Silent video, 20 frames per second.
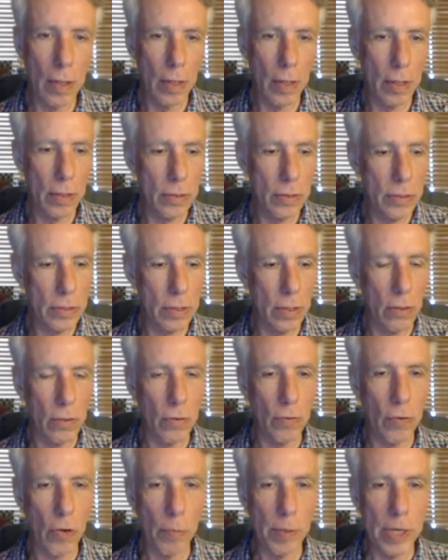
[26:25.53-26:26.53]

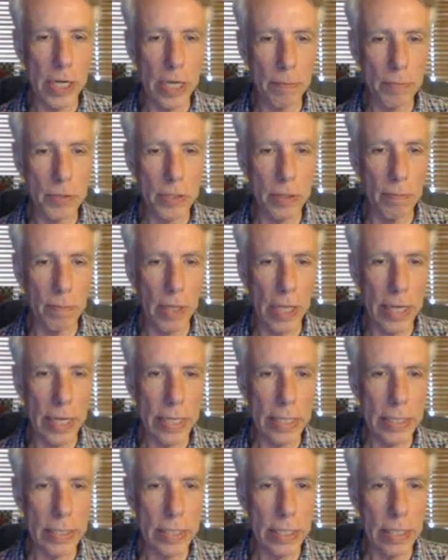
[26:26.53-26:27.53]
So opening up some
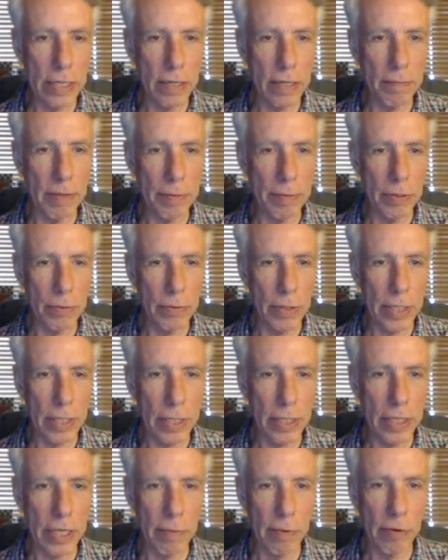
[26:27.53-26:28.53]
lines here. Maybe the rook
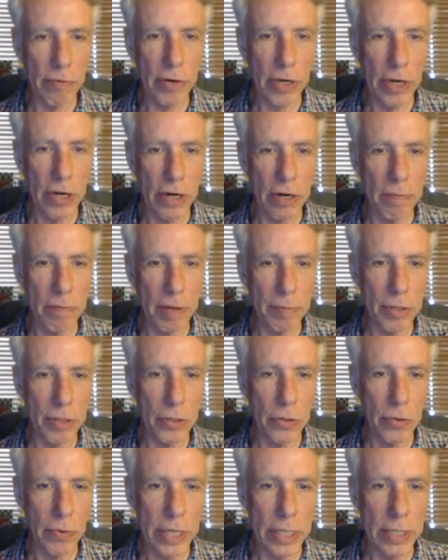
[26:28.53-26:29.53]
can come over here. Maybe the
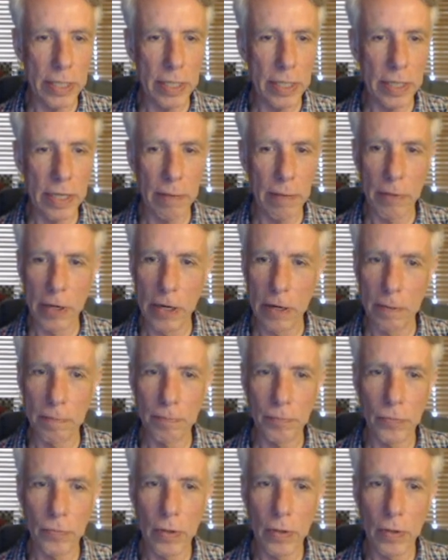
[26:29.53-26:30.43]
queen can come here.